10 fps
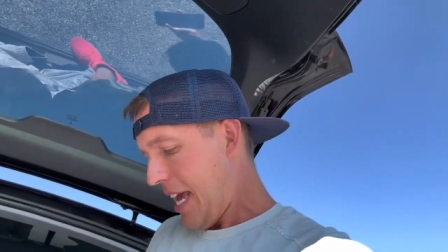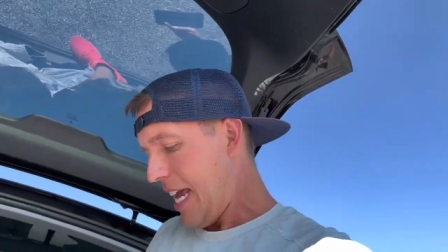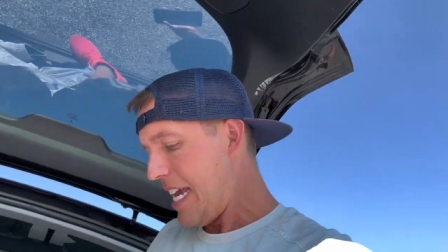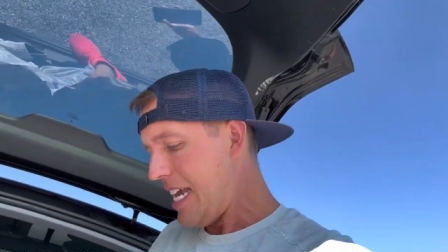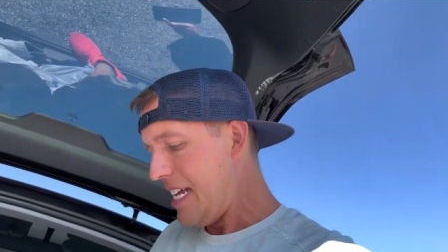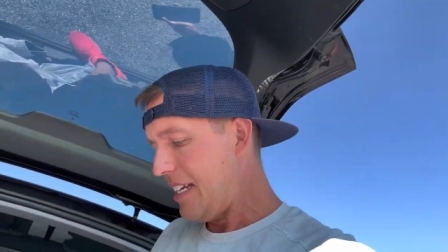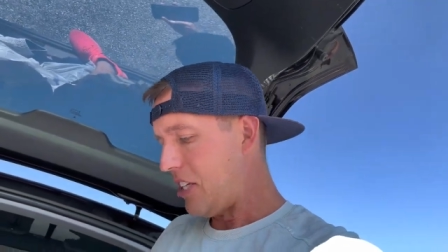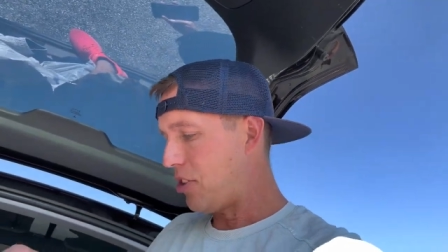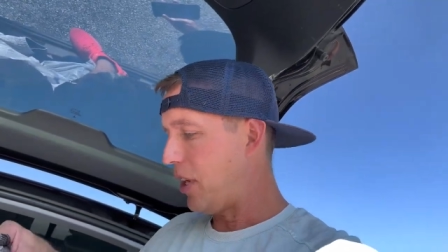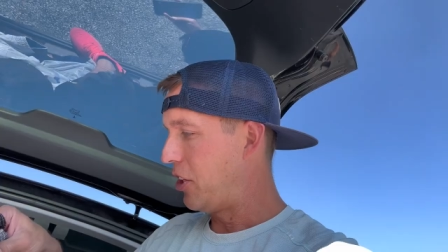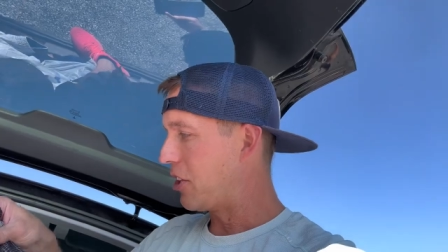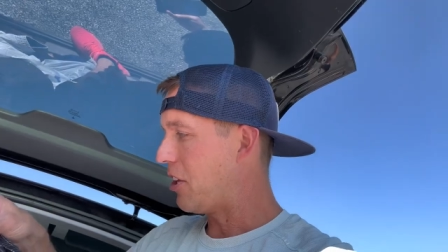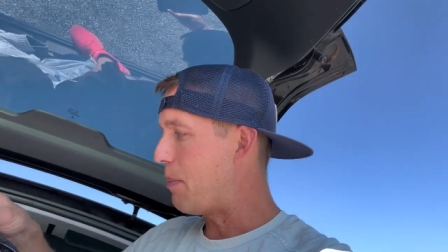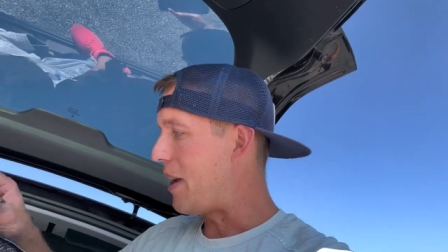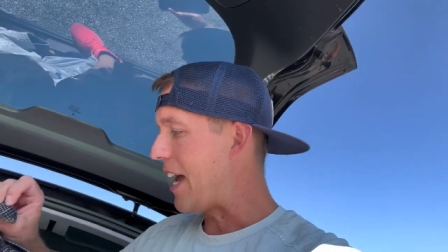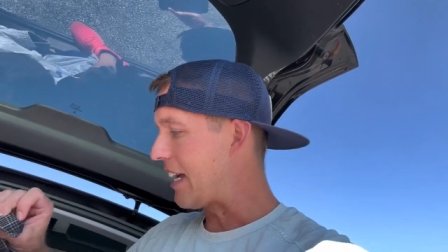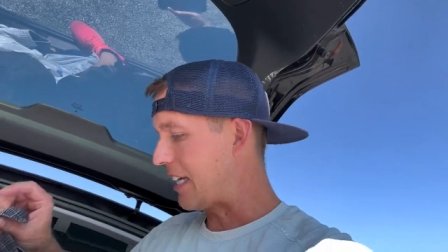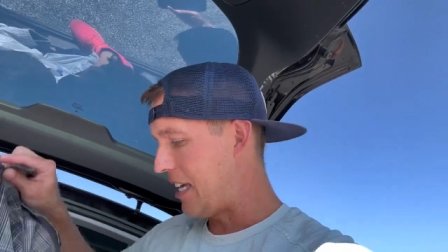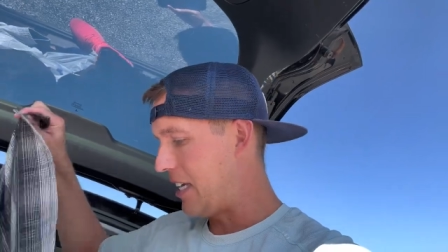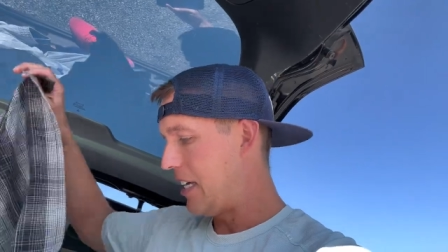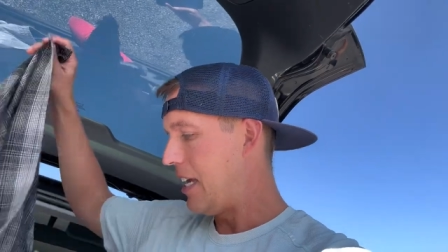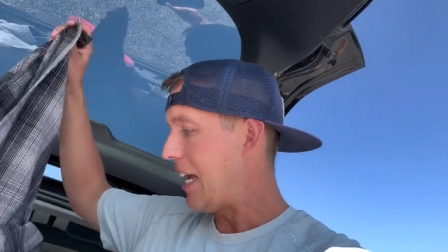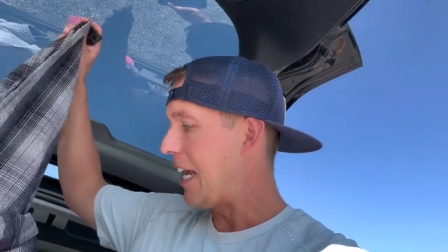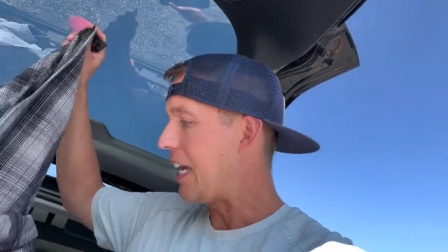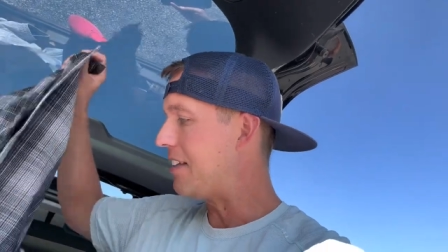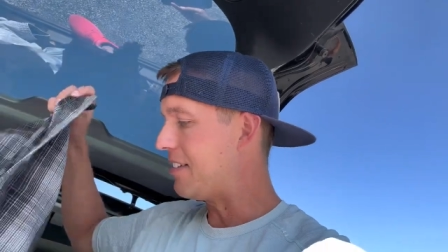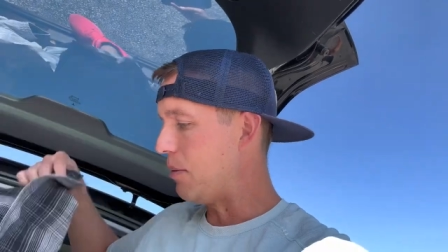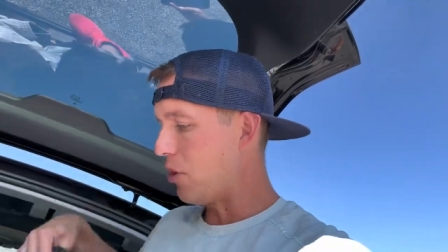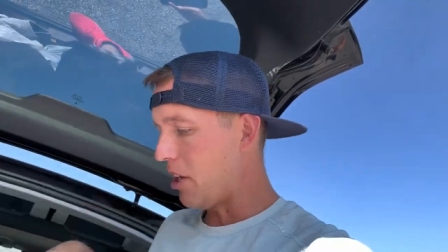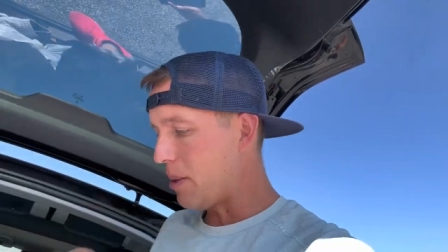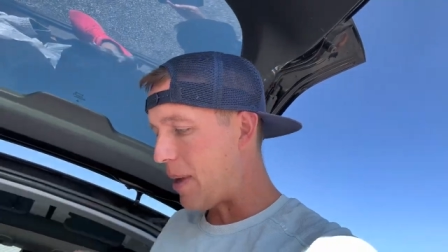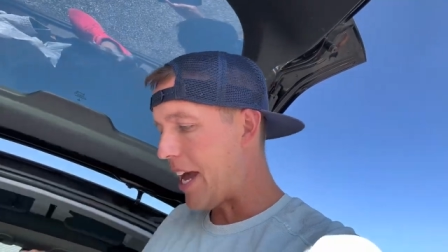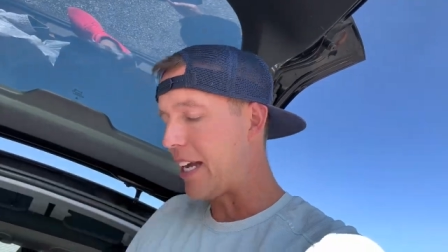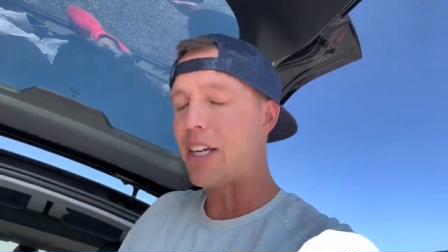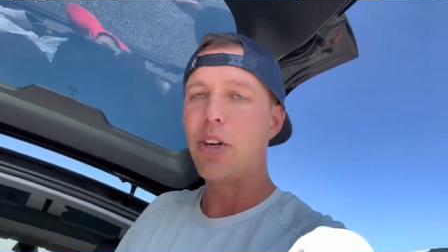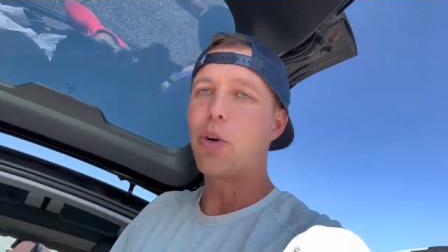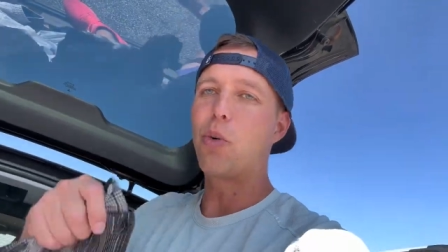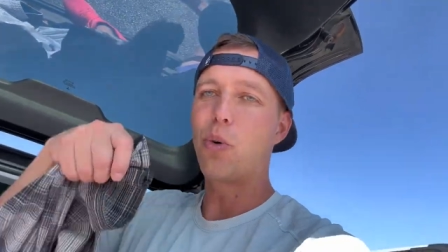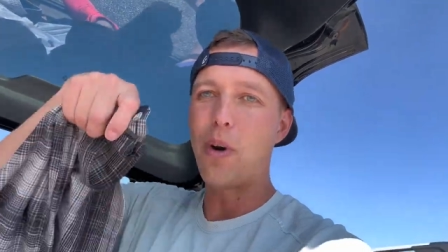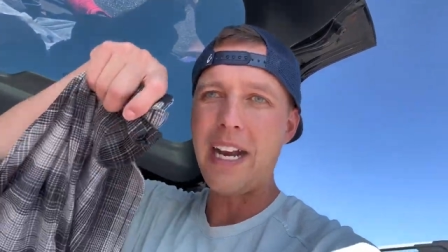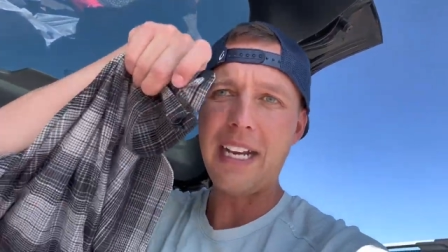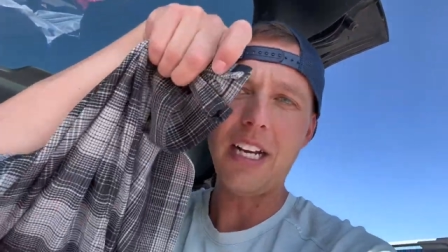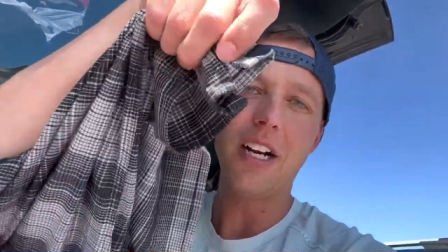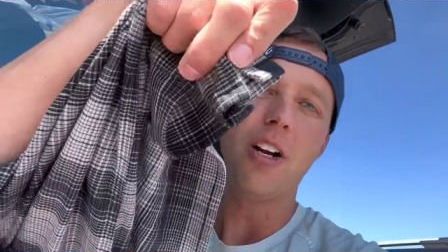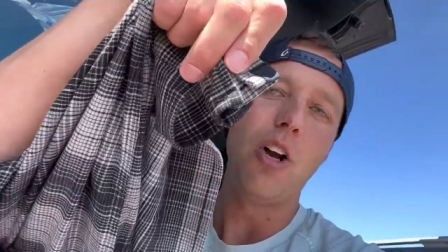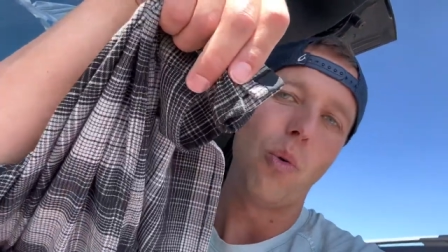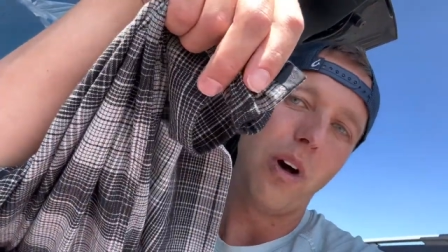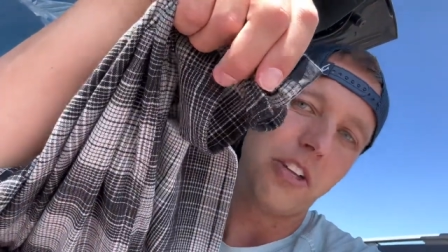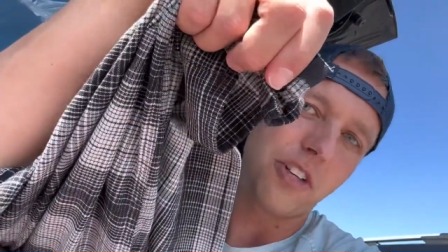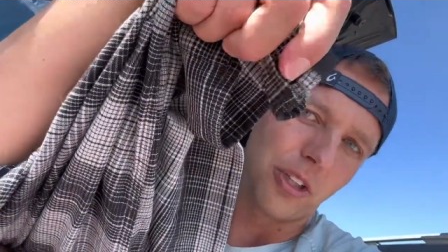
And so I looked on the back and somewhere on the back right here was your